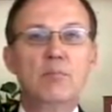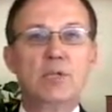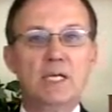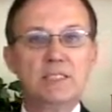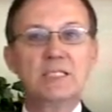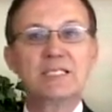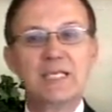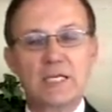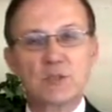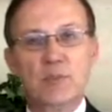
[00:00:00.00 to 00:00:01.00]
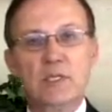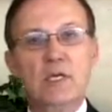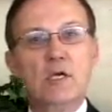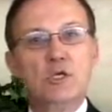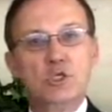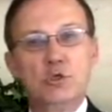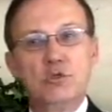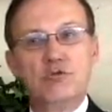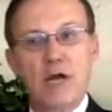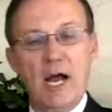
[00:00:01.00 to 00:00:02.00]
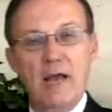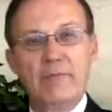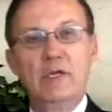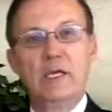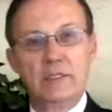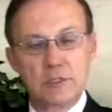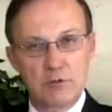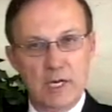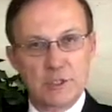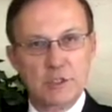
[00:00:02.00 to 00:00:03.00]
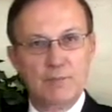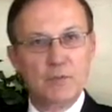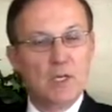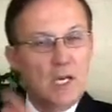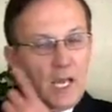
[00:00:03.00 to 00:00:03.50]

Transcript: plus assessment should drive instruction.